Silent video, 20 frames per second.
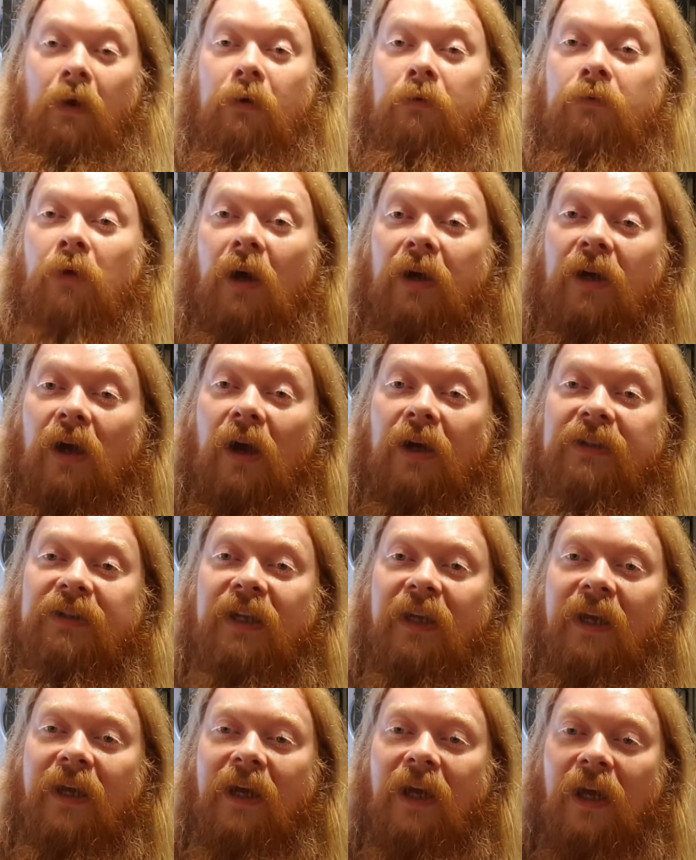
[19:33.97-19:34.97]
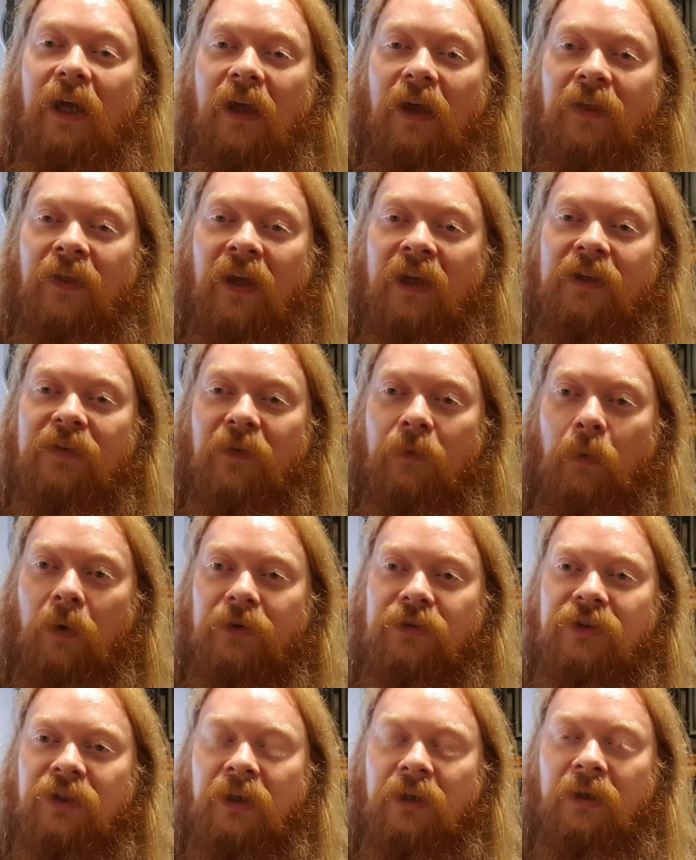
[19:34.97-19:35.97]
Right guys, thanks for
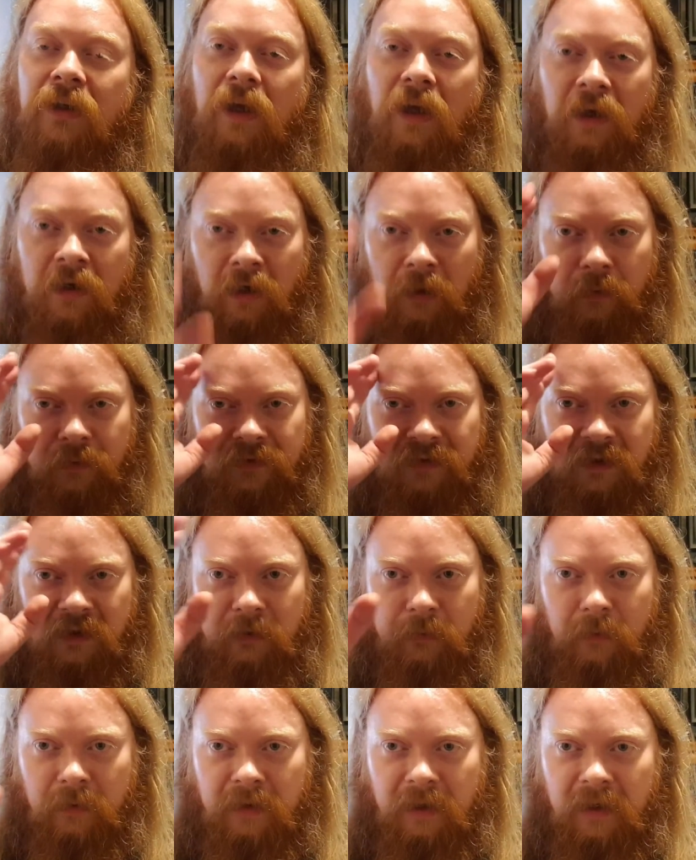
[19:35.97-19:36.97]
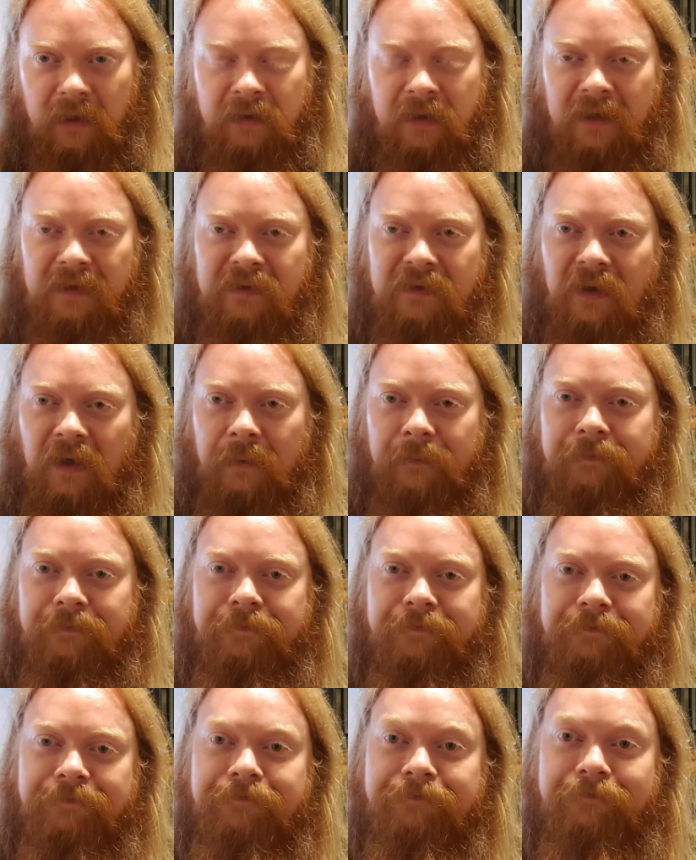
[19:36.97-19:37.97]
watching, and I'll see you again next time.
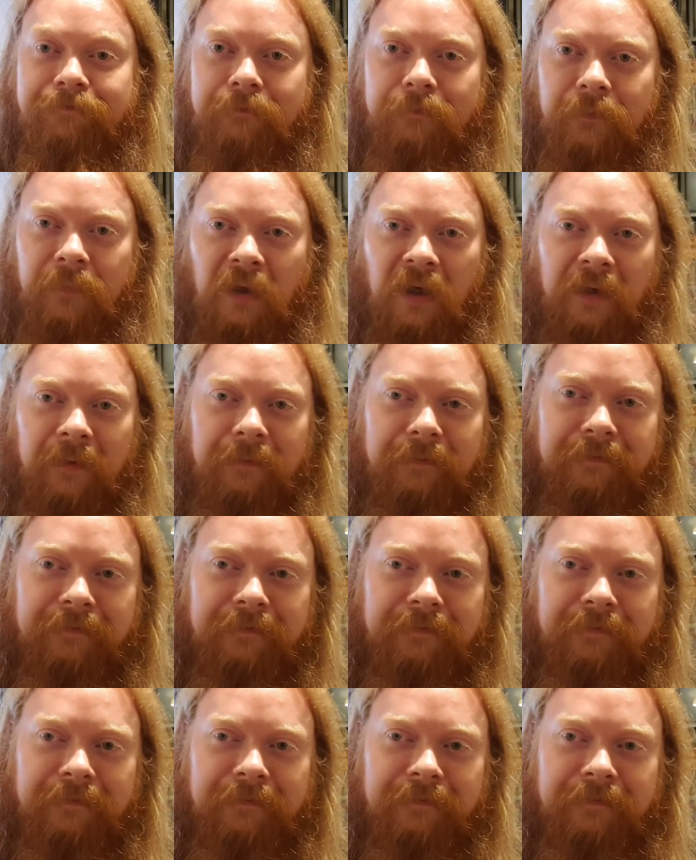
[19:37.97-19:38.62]
Bye.